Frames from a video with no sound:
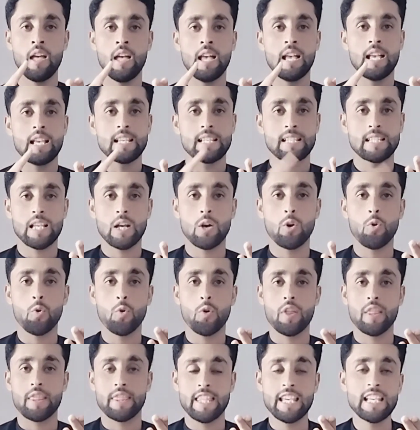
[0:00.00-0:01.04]

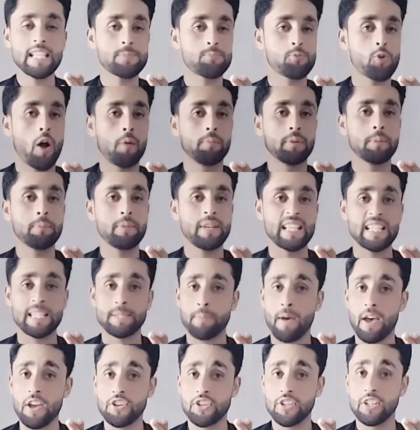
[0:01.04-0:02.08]
So this problem,
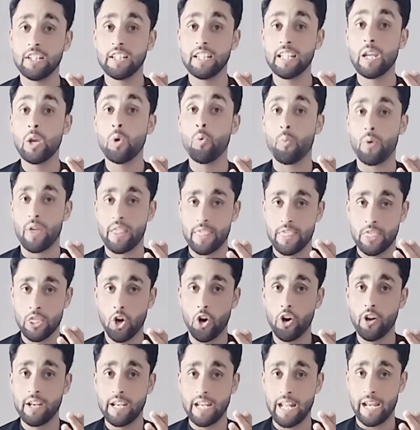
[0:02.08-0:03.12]
especially with
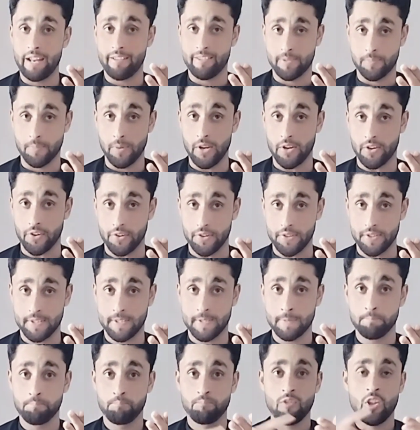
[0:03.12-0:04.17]
non-native
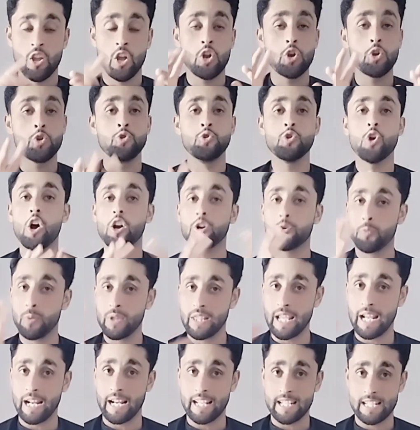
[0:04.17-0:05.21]
speakers, not
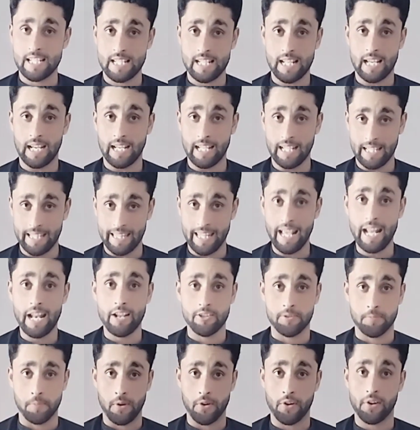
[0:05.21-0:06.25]
with English
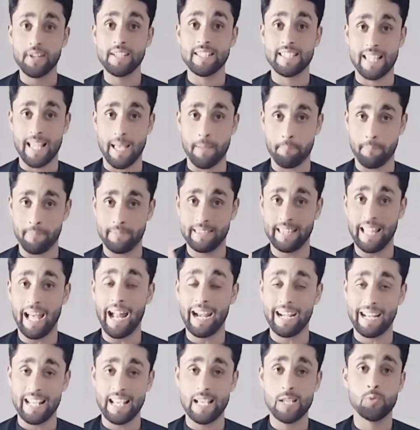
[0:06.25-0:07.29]
native speakers,
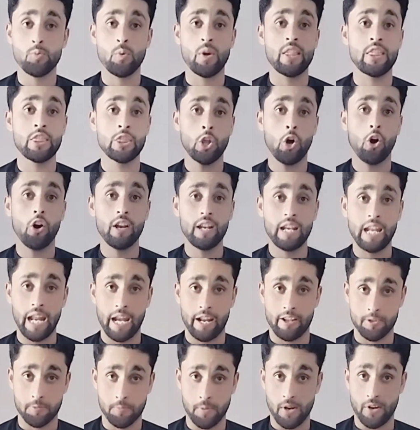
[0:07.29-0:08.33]
that is with
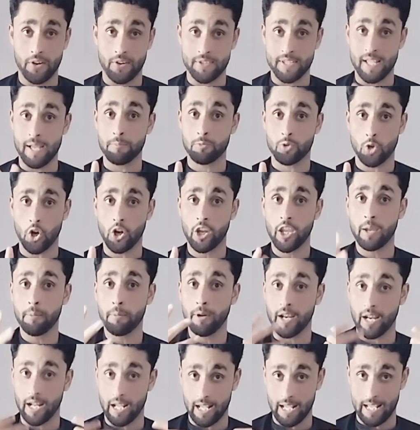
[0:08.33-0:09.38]
non-native speakers. I'm talking
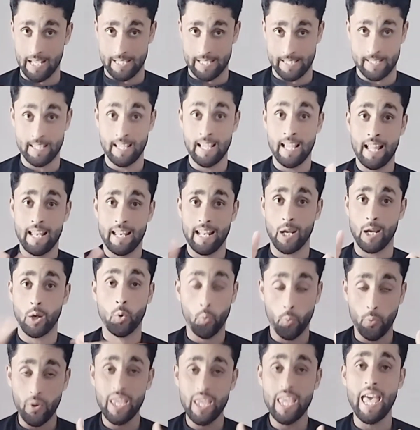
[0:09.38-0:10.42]
about us. Like,
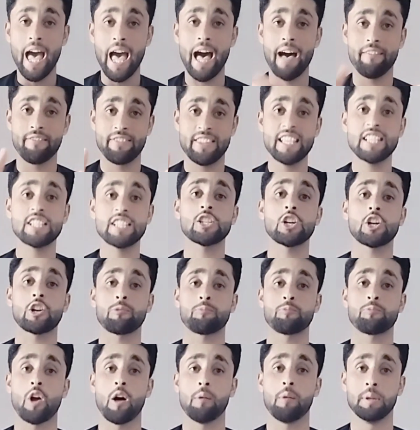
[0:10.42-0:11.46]
we have this sort
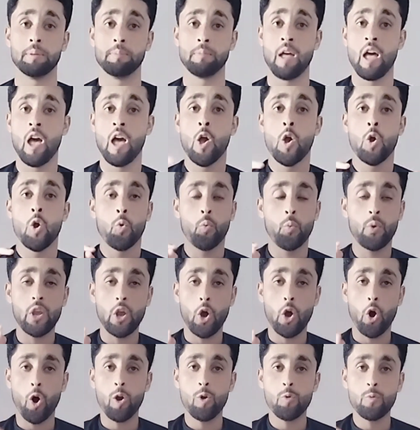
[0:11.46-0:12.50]
of problem. We
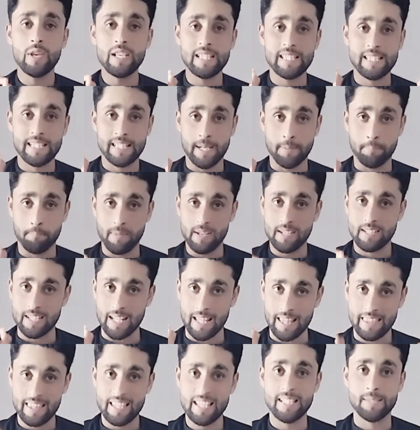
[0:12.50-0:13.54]
always
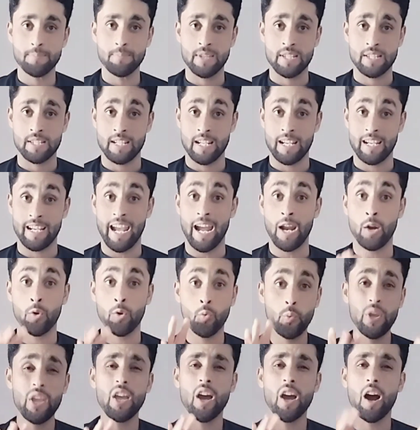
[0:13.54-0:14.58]
commit this mistake, and
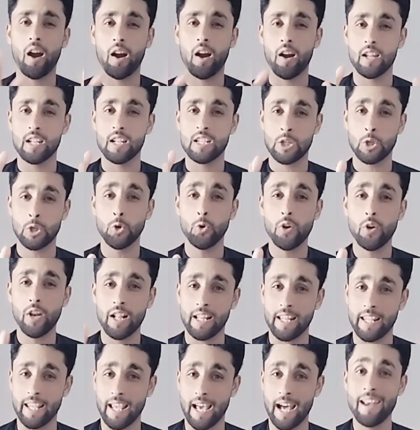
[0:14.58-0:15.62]
we are
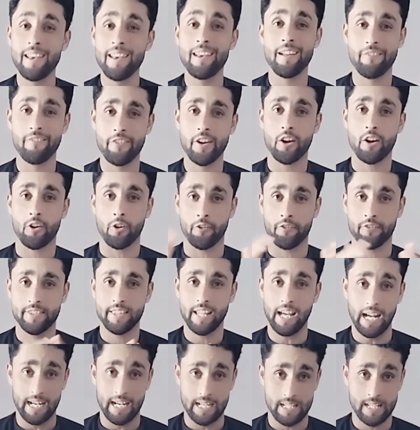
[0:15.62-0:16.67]
totally unaware of
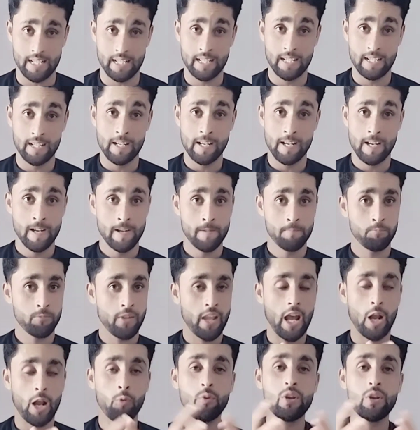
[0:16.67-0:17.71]
that.
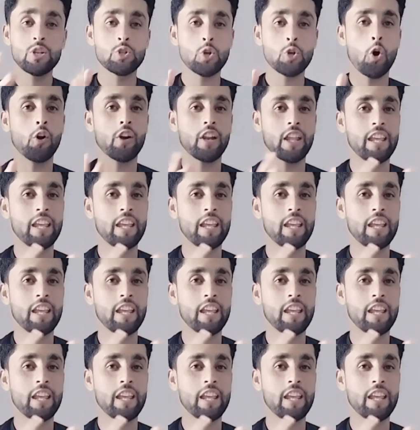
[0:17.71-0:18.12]
And we don't